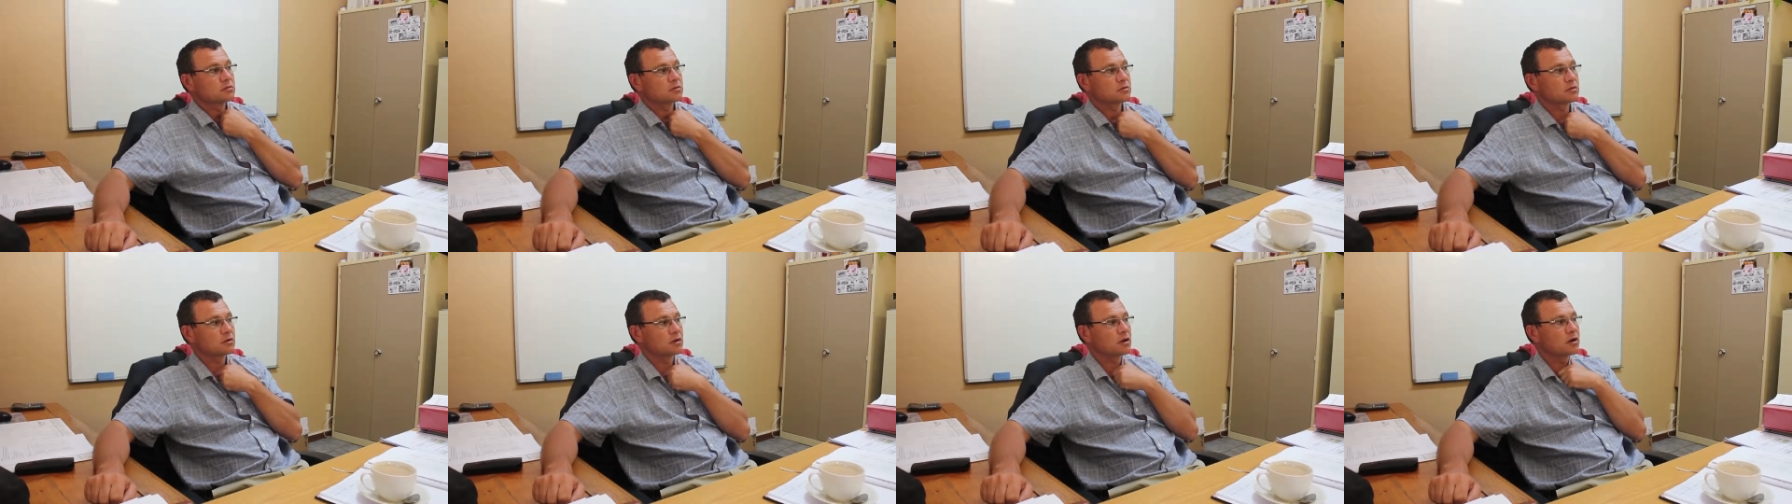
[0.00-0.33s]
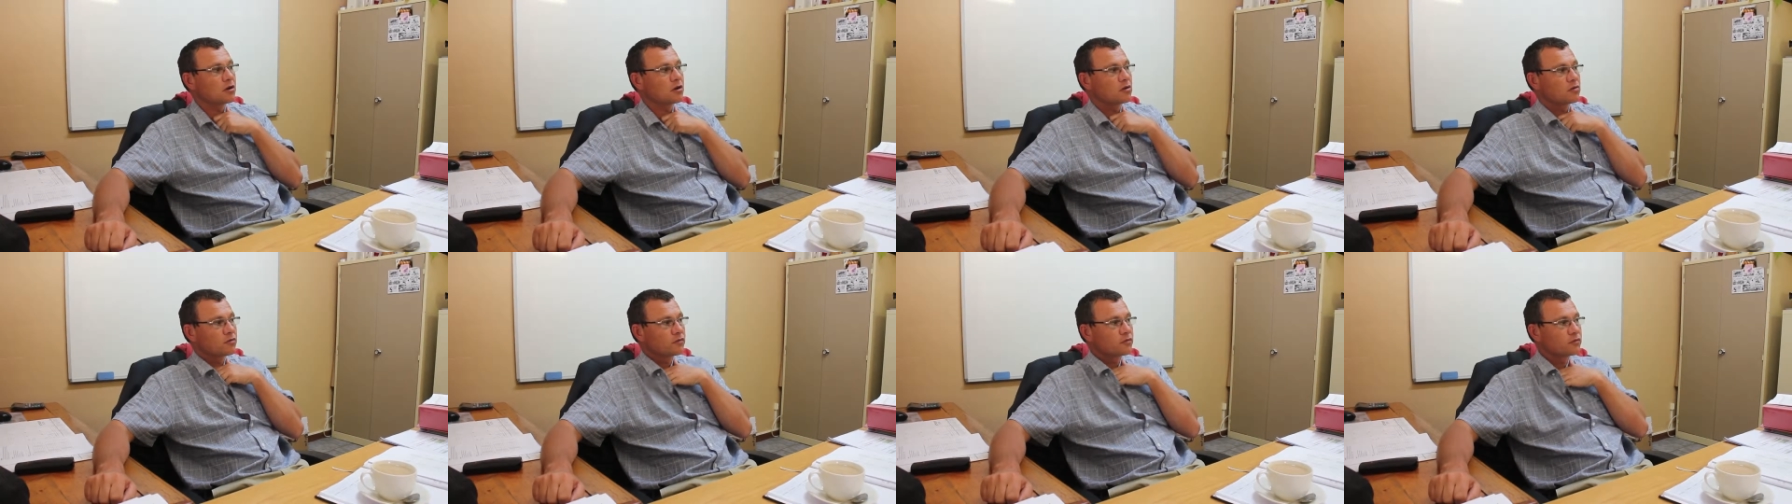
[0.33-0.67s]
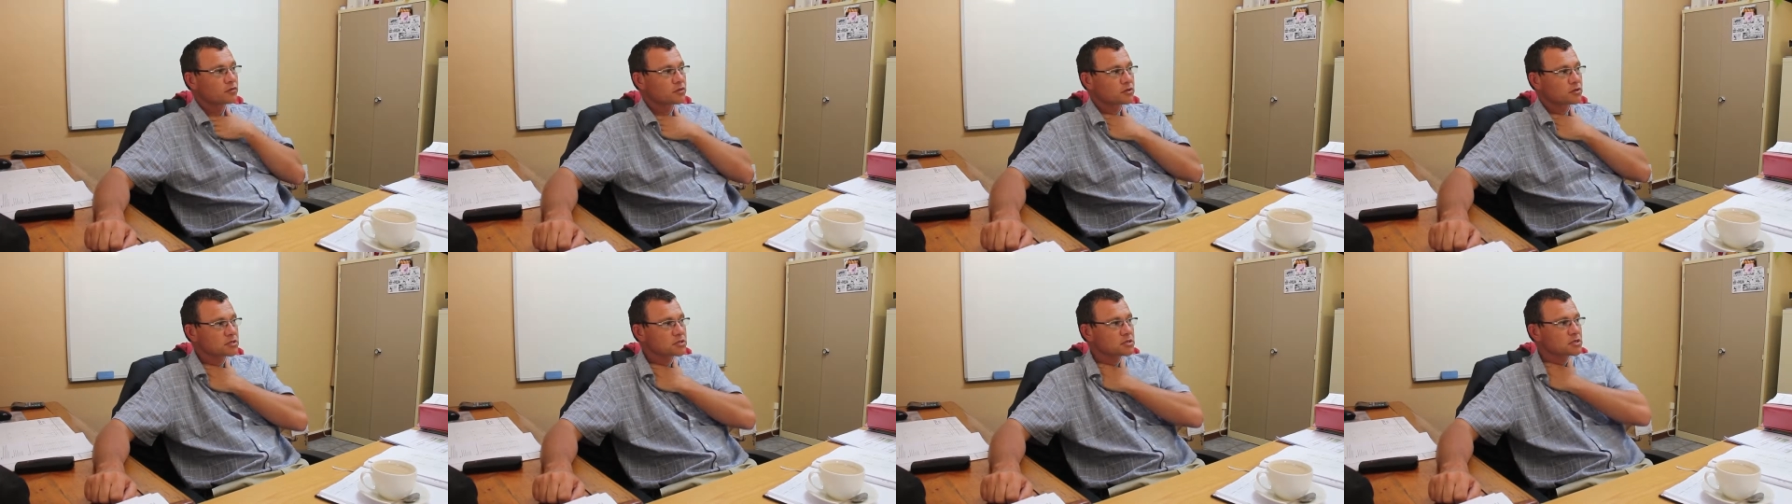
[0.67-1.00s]
the goal for
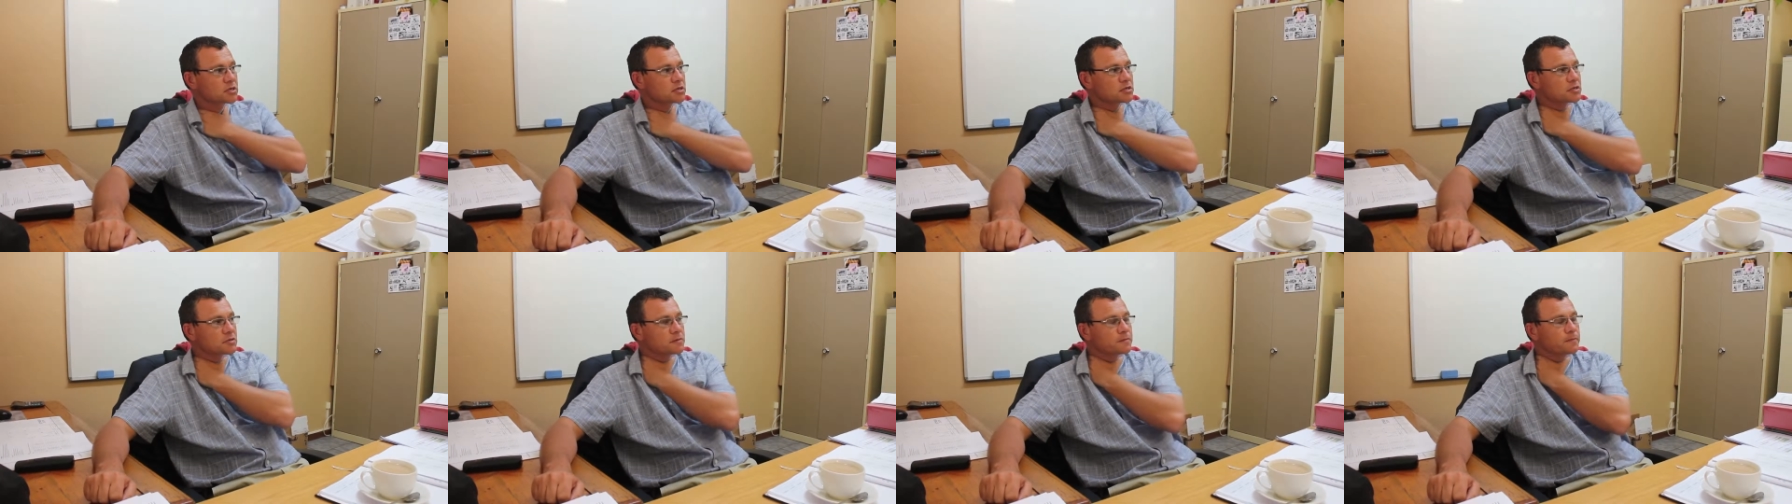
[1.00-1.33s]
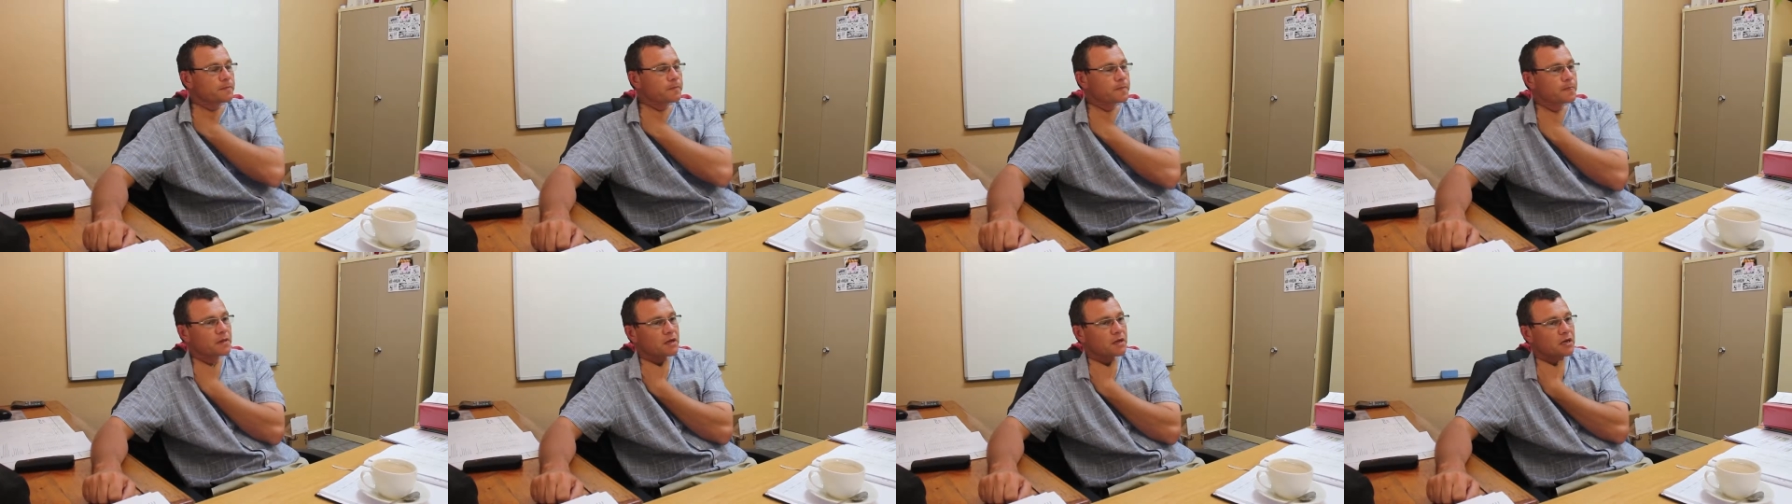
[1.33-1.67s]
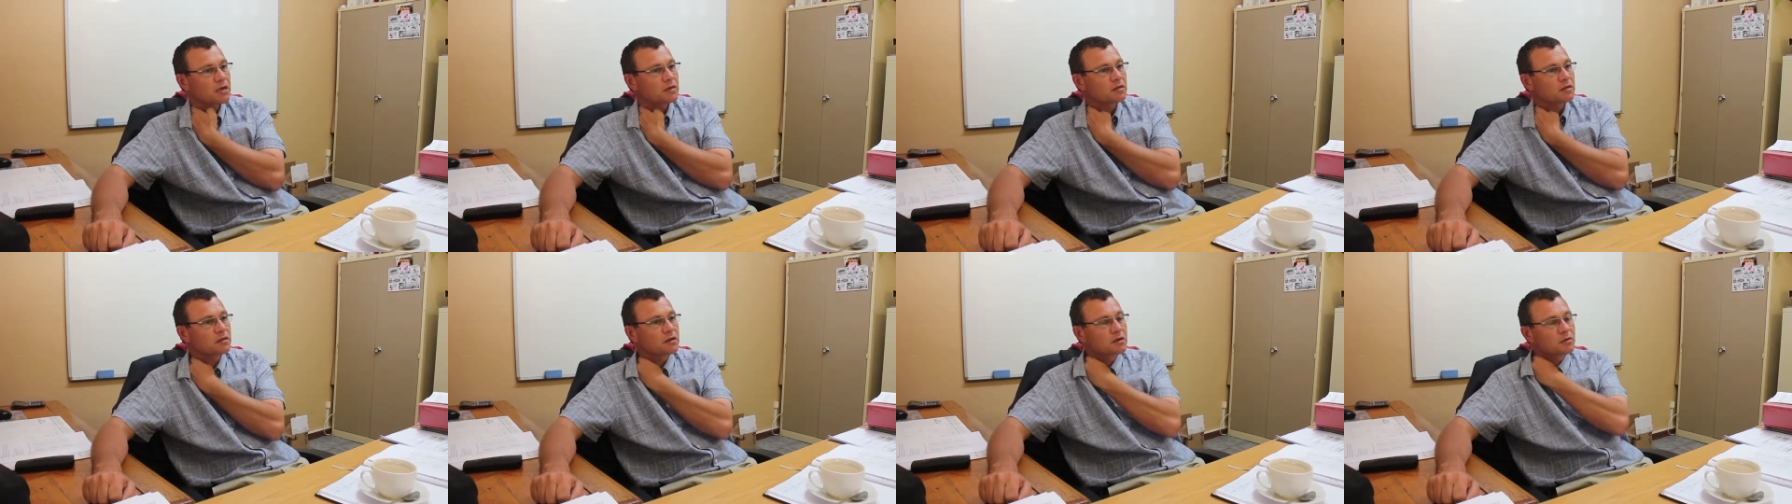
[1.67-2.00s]
this year,
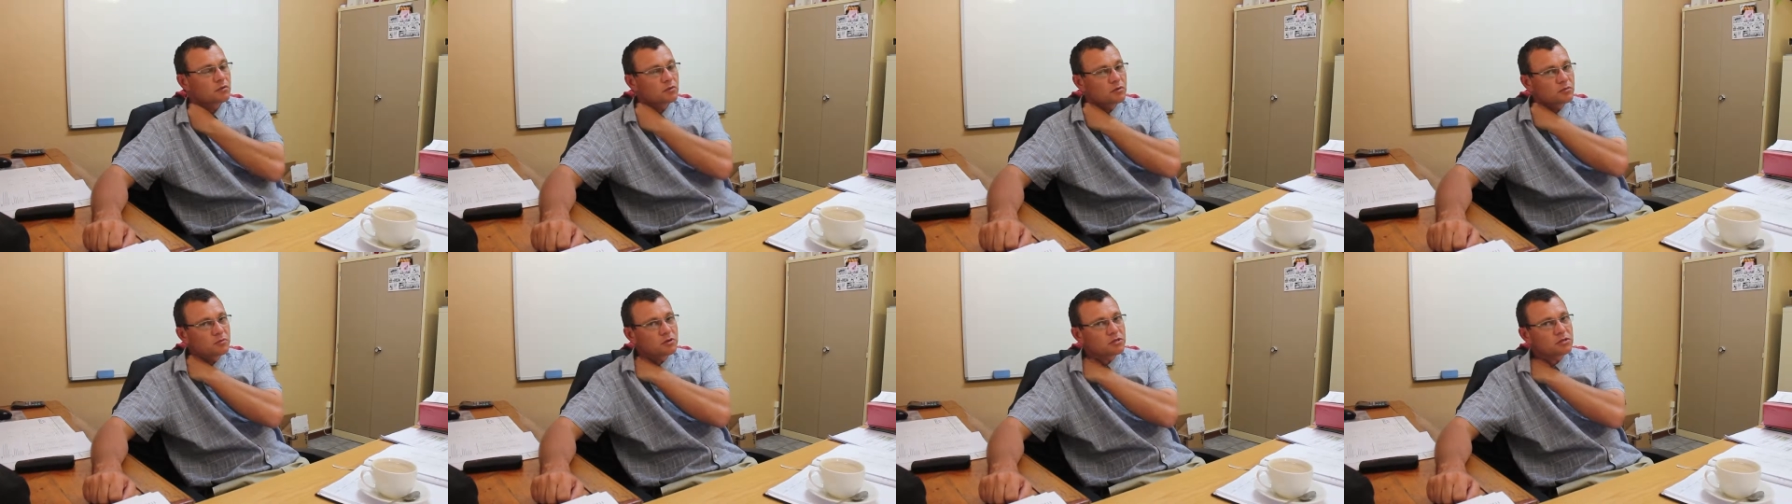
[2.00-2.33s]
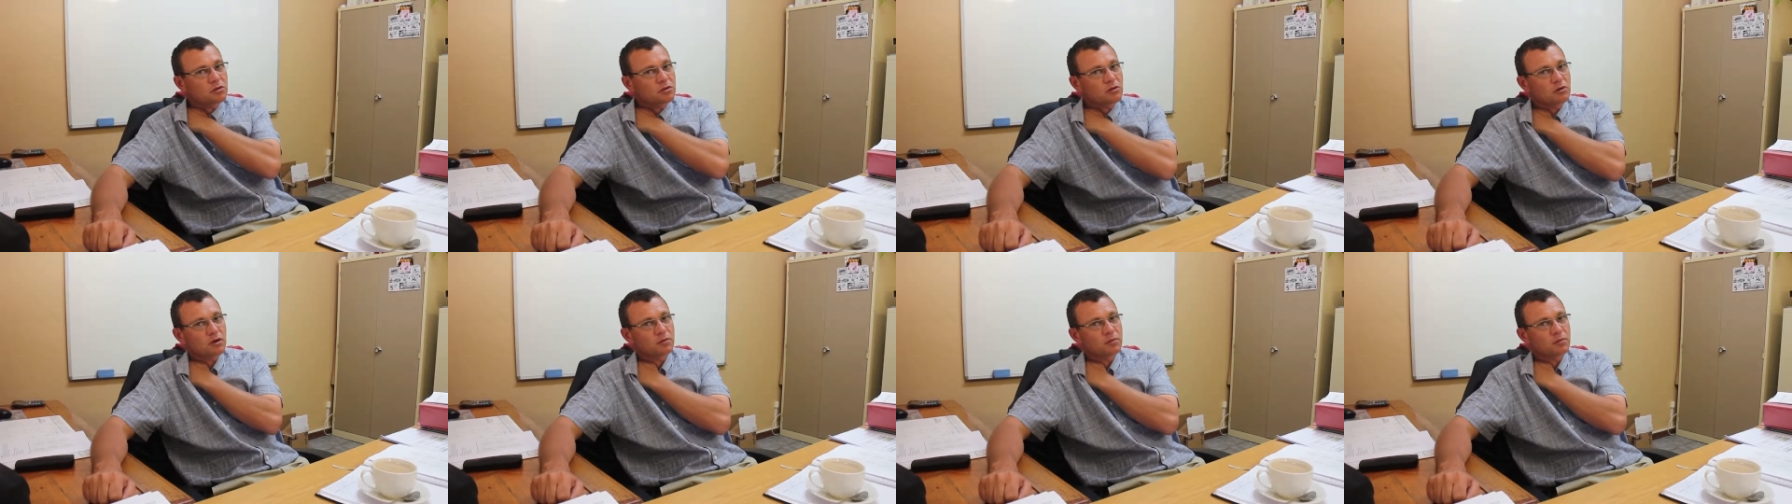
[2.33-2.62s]
and then we must go